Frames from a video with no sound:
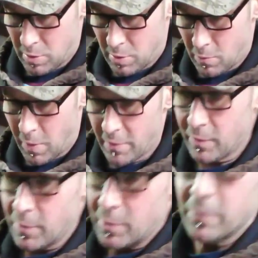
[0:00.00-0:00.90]
Well, there's a
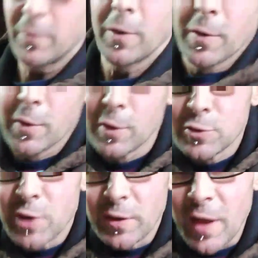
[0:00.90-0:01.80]
little.
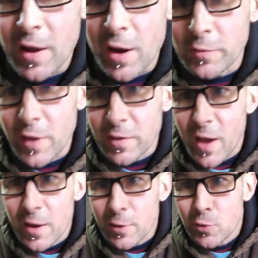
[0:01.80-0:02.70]
Check that out. That's
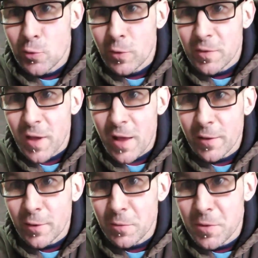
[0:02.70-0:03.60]
kind of cool. It's got
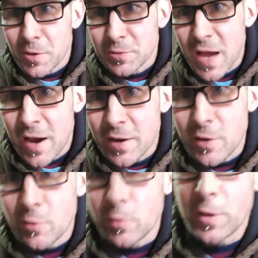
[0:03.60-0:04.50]
like a little tiny,
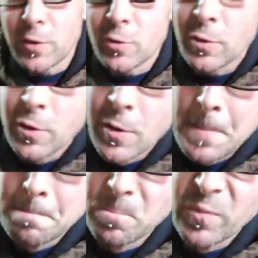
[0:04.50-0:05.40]
you know, like
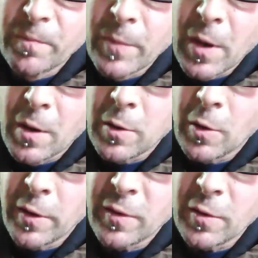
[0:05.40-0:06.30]

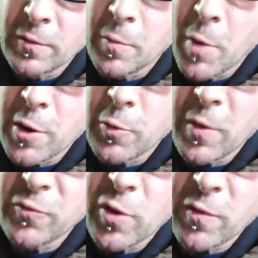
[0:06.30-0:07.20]
like the microwave
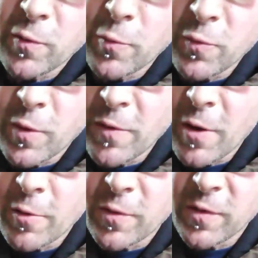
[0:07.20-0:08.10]
transformers or whatever,
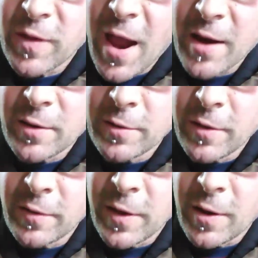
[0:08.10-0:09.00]
how it's stacked like
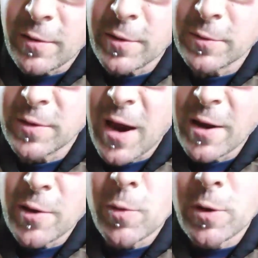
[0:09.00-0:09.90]
that. They got a little
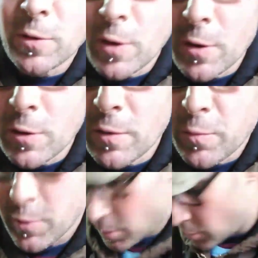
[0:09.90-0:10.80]
tiny one in there. That's
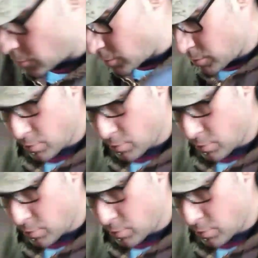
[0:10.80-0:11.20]
pretty cool.